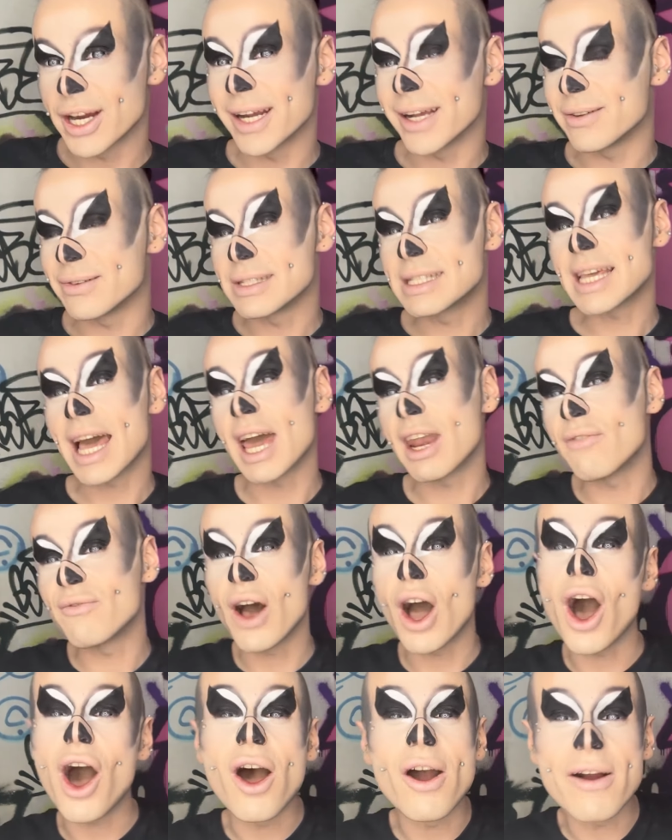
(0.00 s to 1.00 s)
It was kind of
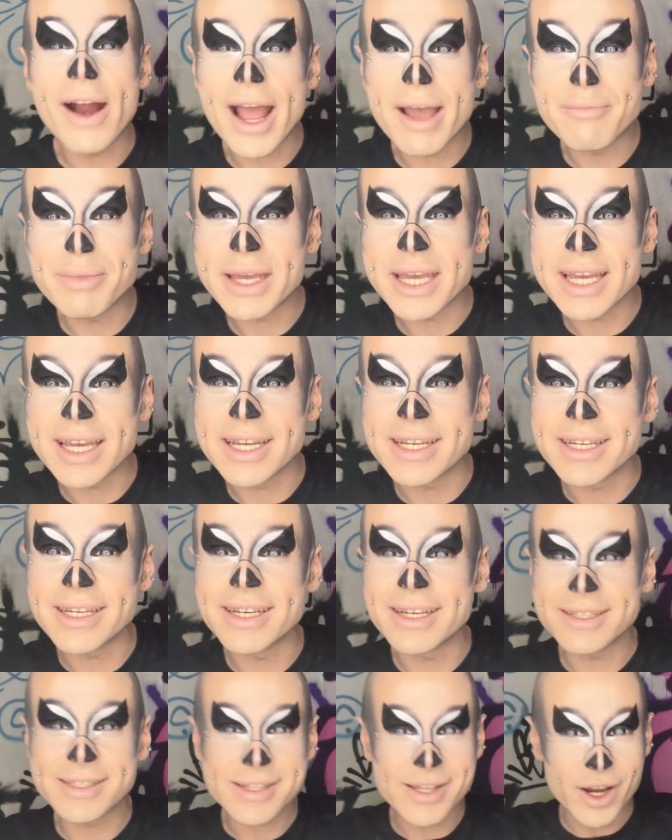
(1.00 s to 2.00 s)
a
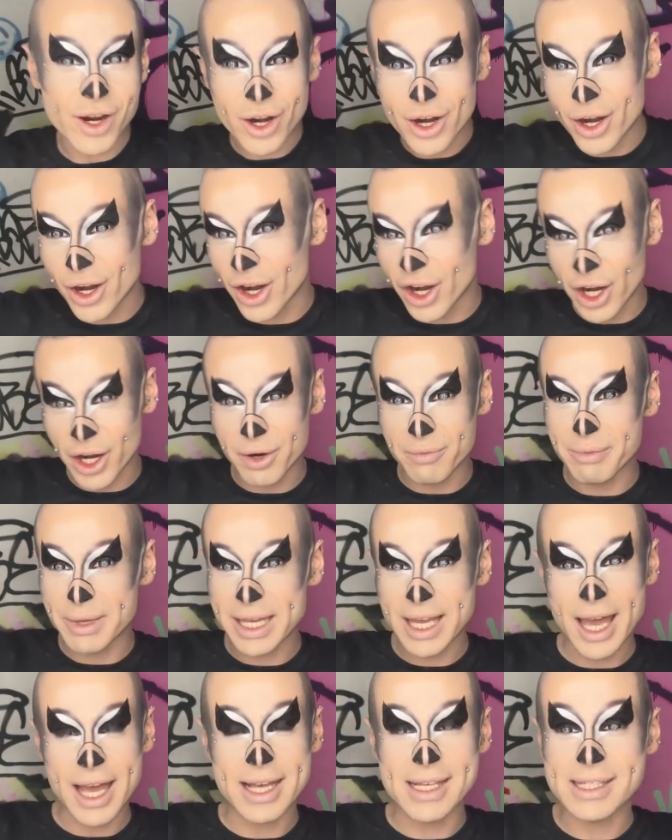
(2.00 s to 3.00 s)
RIP to her
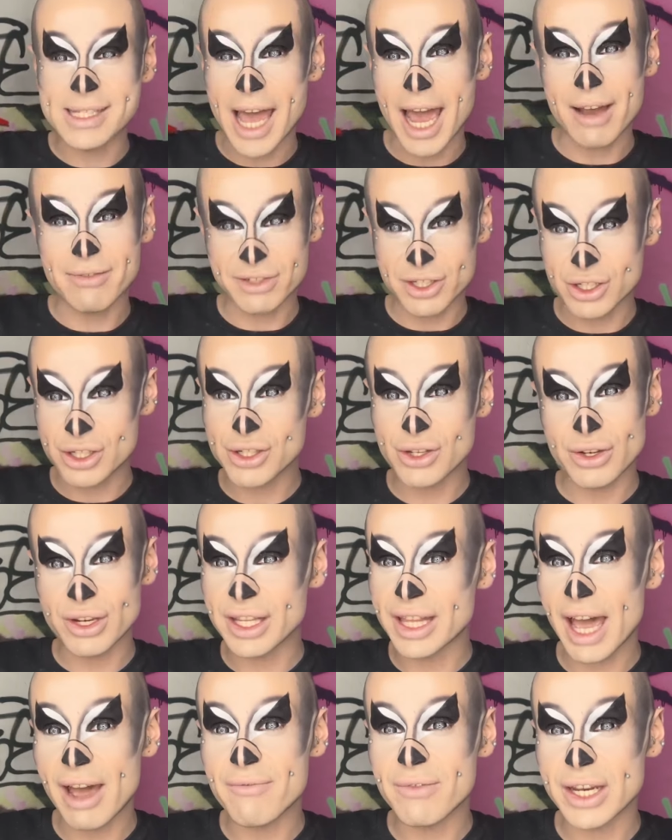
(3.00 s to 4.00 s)
because after shooting
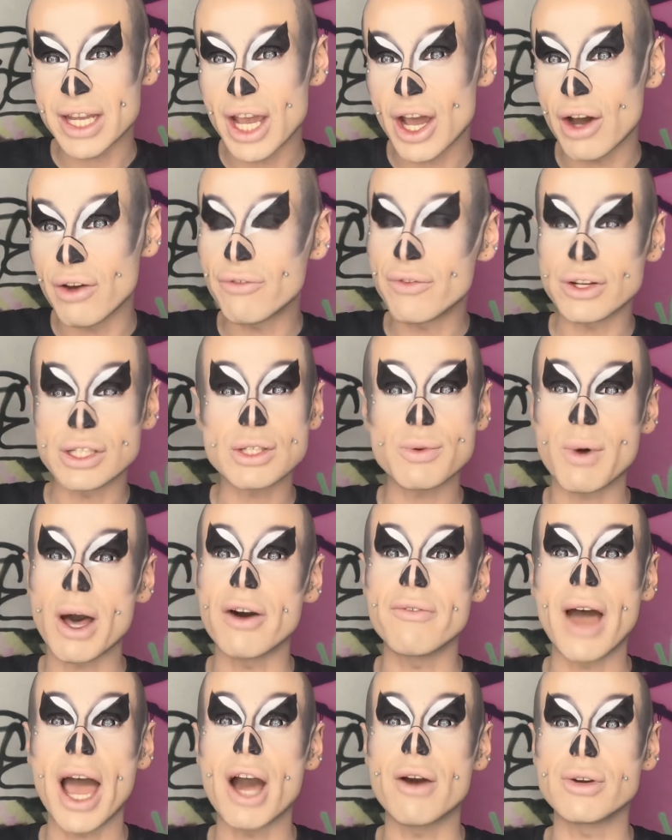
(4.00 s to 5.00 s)
that video for
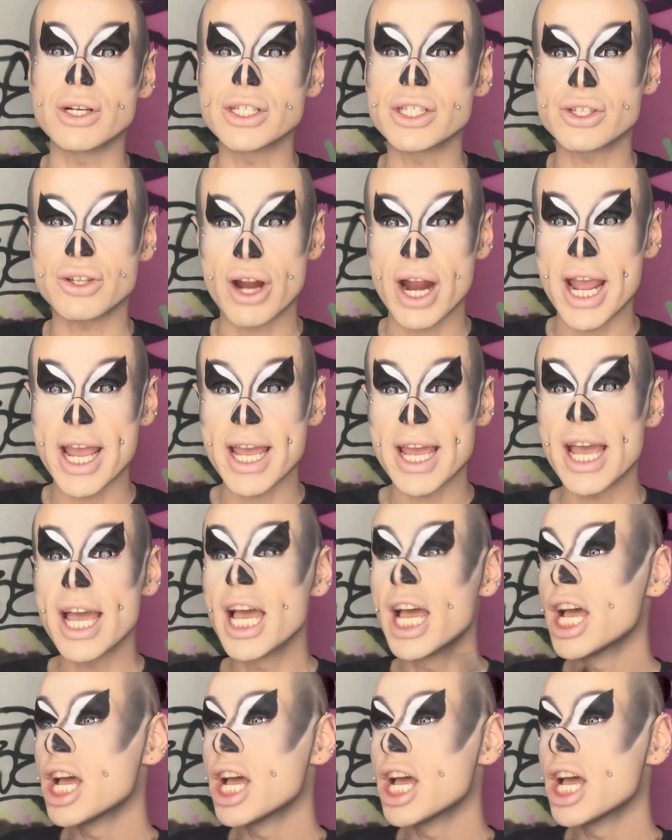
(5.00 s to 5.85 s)
12 hours straight,